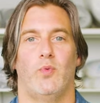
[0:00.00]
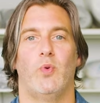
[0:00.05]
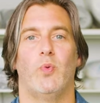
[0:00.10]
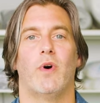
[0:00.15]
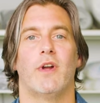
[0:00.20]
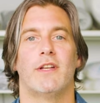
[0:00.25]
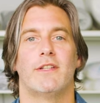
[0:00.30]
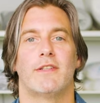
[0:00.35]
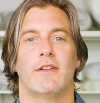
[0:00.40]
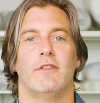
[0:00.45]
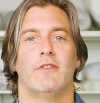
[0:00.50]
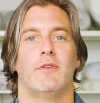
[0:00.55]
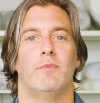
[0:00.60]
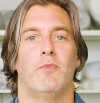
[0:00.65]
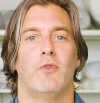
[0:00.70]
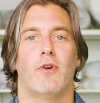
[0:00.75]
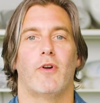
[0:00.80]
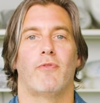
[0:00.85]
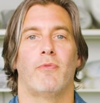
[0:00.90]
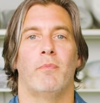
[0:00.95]
We wanted to learn
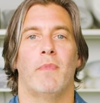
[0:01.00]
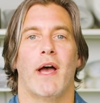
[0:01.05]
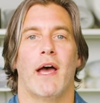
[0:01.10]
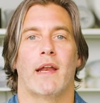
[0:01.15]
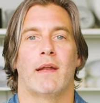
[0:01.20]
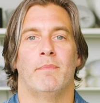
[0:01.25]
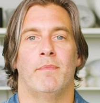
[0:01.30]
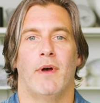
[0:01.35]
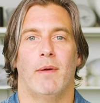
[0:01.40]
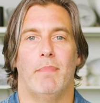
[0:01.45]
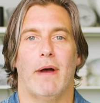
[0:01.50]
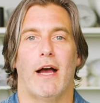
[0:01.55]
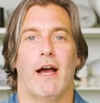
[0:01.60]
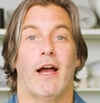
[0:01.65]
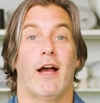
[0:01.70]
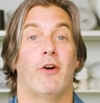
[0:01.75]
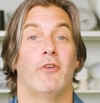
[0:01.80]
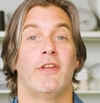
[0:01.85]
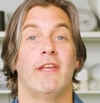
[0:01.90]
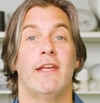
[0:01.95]
more from Adam about
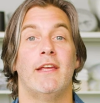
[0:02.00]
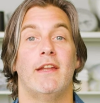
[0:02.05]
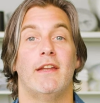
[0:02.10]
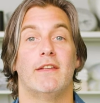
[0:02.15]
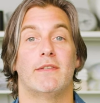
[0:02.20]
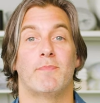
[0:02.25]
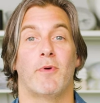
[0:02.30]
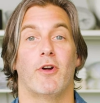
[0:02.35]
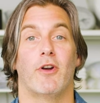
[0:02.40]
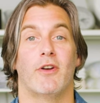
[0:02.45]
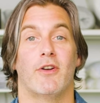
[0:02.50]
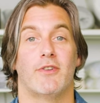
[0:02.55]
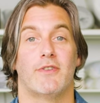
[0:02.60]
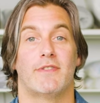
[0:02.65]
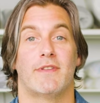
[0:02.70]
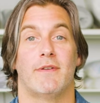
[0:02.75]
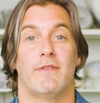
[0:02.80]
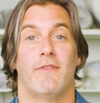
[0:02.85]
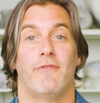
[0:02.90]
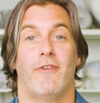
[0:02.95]
how he and his
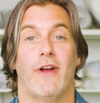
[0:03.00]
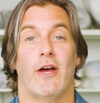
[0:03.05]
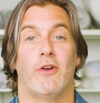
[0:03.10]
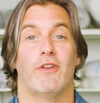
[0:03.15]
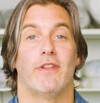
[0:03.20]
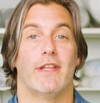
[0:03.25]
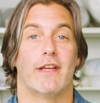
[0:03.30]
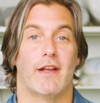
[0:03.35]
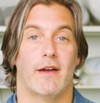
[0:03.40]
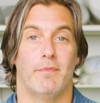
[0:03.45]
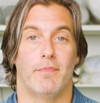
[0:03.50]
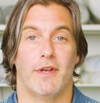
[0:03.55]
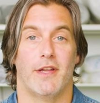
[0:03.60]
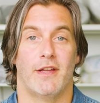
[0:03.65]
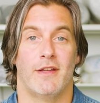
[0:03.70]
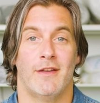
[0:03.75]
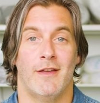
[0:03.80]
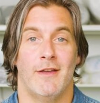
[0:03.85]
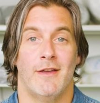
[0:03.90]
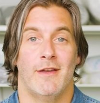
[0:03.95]
partners founded the
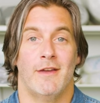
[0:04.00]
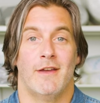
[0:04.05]
company,